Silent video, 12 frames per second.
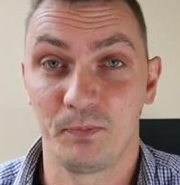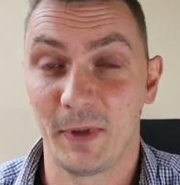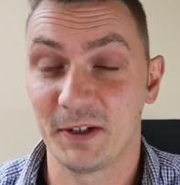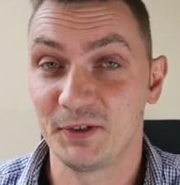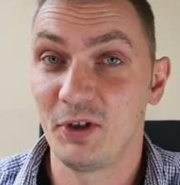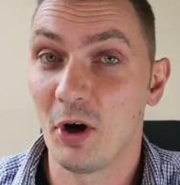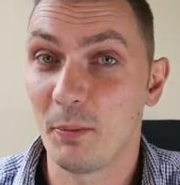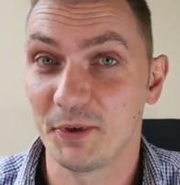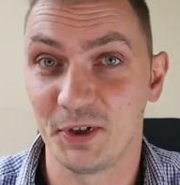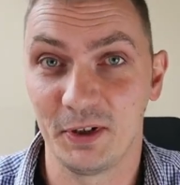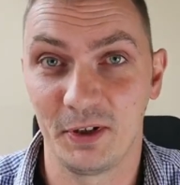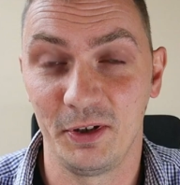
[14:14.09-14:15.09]
That's the
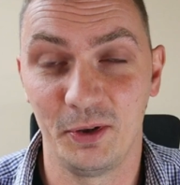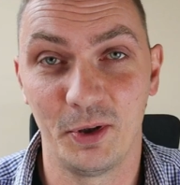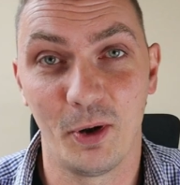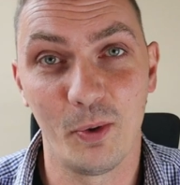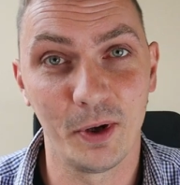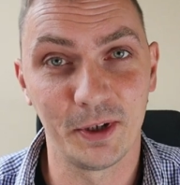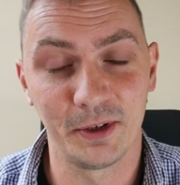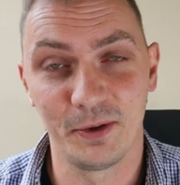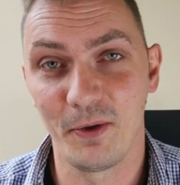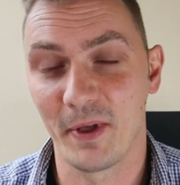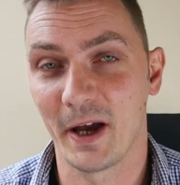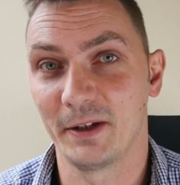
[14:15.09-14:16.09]
opposite. You don't want to
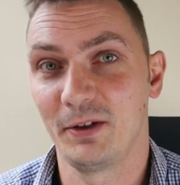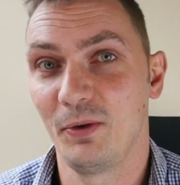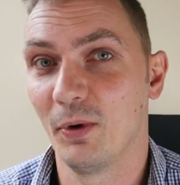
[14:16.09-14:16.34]
do that.